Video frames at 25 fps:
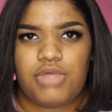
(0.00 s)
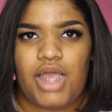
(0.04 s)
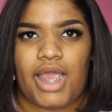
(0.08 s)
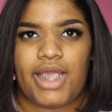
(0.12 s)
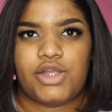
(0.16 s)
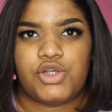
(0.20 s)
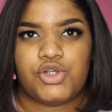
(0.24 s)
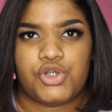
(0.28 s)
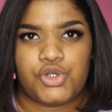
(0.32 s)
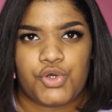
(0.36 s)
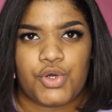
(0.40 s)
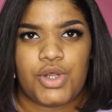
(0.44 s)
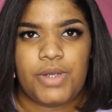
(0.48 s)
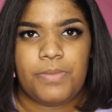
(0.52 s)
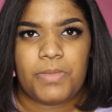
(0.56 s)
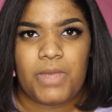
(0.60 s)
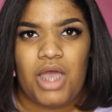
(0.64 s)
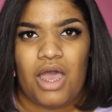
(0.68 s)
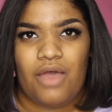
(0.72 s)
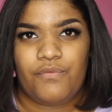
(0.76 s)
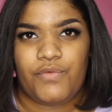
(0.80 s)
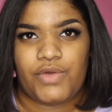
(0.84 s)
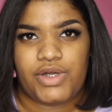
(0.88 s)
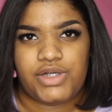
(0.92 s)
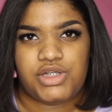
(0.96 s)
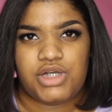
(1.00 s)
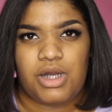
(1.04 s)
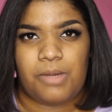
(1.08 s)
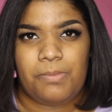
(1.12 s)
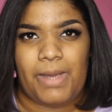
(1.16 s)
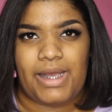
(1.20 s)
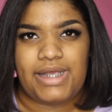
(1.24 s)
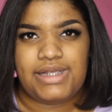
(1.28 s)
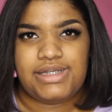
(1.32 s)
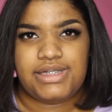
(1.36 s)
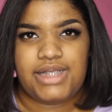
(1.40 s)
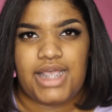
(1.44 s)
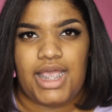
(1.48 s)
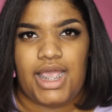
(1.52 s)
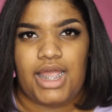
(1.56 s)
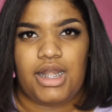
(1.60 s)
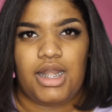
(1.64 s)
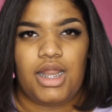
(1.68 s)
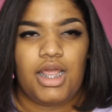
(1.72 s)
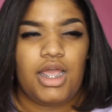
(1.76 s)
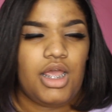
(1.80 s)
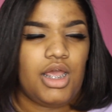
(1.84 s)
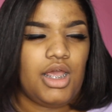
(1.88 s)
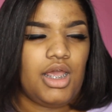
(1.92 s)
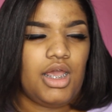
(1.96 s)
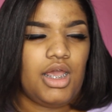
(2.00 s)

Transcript: extreme coverage on my skin.